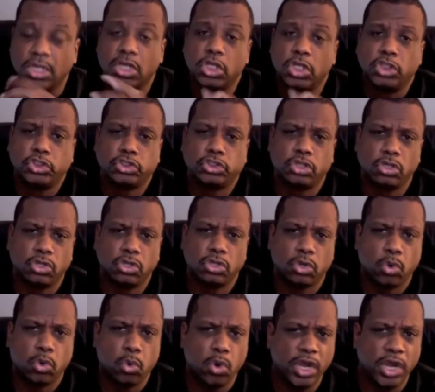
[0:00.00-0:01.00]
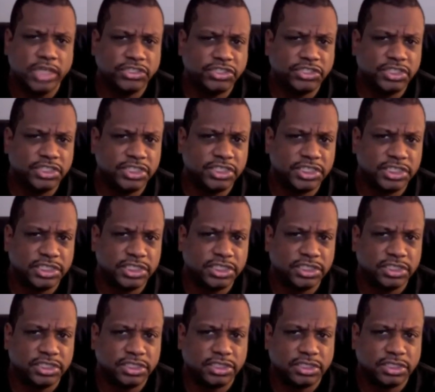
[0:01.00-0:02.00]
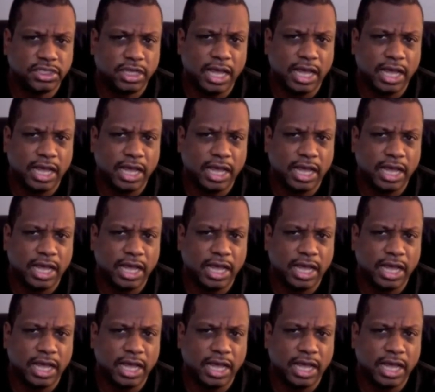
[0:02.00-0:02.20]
So the question is,